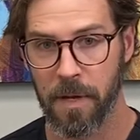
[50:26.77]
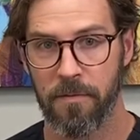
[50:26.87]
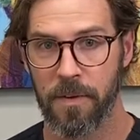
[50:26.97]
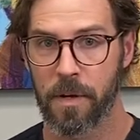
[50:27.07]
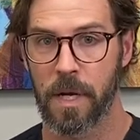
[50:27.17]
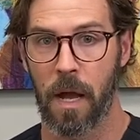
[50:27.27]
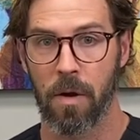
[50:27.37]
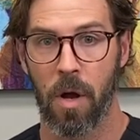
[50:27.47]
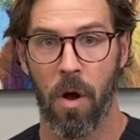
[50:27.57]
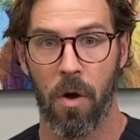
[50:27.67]
figuring
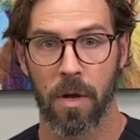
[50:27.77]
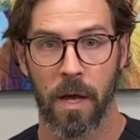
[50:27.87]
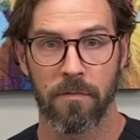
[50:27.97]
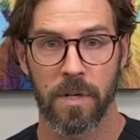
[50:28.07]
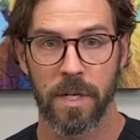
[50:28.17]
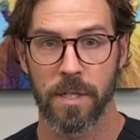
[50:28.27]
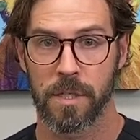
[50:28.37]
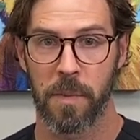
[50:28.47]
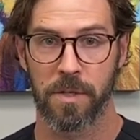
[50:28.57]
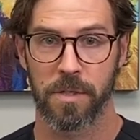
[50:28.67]
out call coverage,
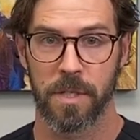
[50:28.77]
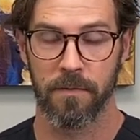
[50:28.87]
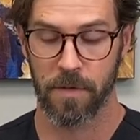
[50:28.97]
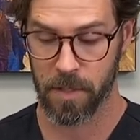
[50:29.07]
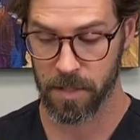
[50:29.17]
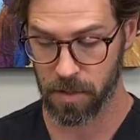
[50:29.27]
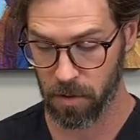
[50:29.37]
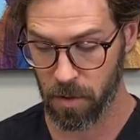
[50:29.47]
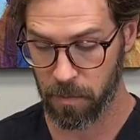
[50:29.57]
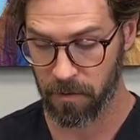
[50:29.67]
especially if you're a
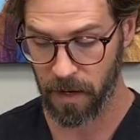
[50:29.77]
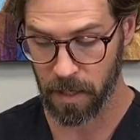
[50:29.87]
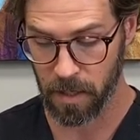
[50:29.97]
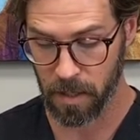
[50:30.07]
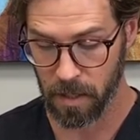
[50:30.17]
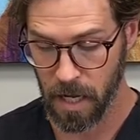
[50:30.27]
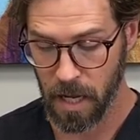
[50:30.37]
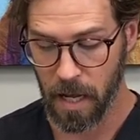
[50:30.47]
solo provider,